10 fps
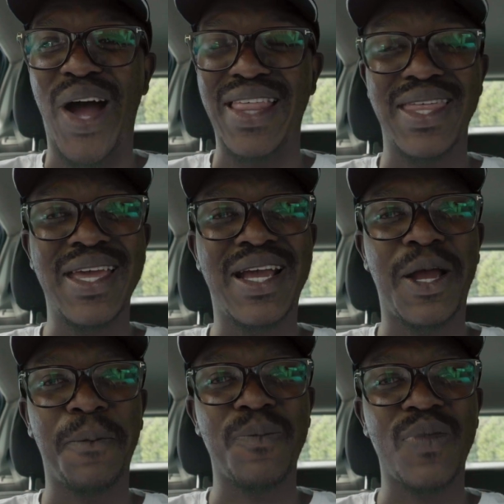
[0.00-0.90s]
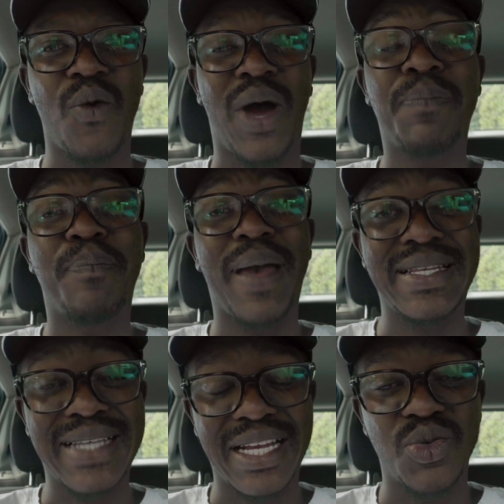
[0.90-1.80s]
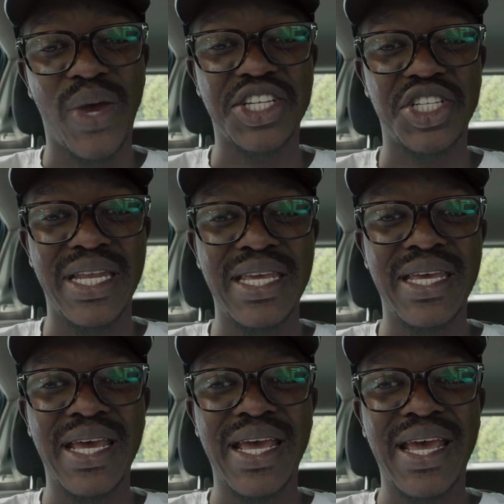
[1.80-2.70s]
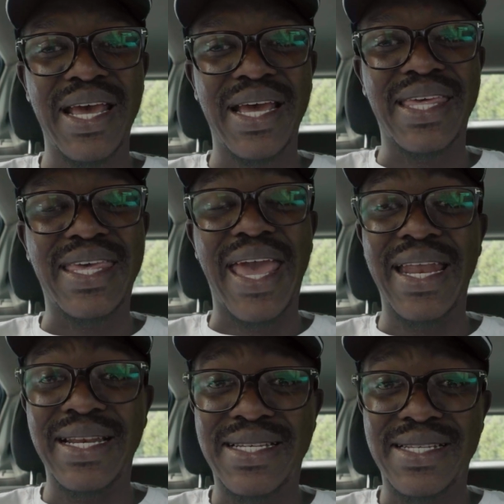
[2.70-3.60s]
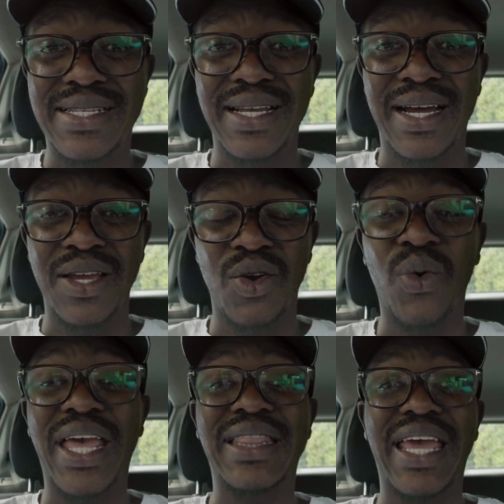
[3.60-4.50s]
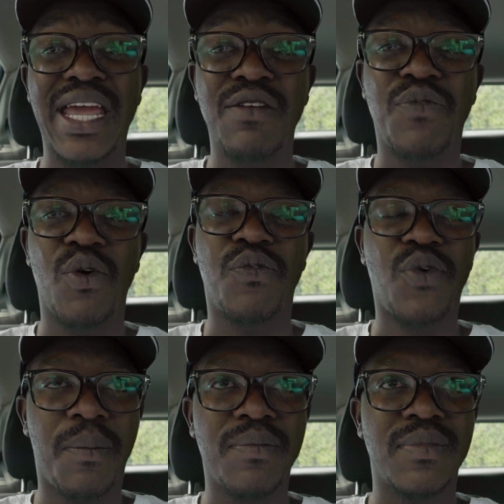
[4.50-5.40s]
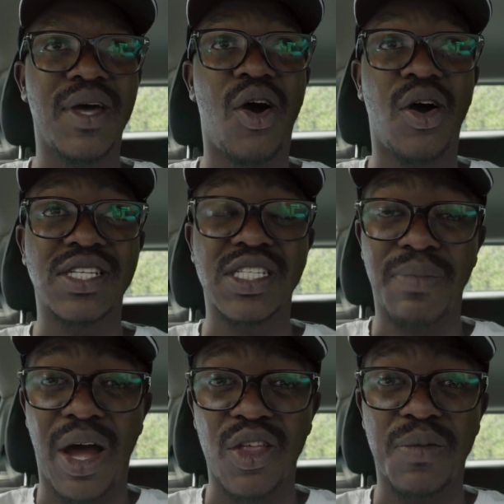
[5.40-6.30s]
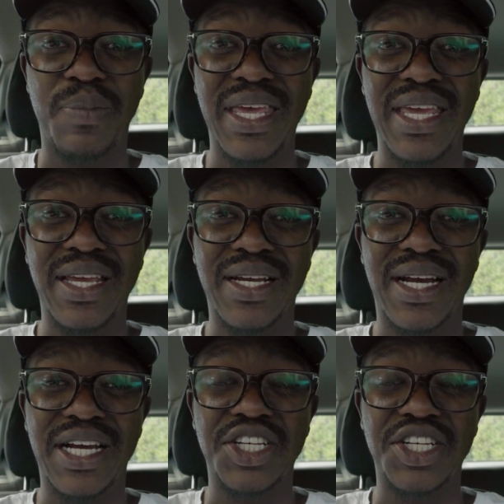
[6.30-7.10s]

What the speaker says: I think what better to actually get it, get the info from the horse's mouth, being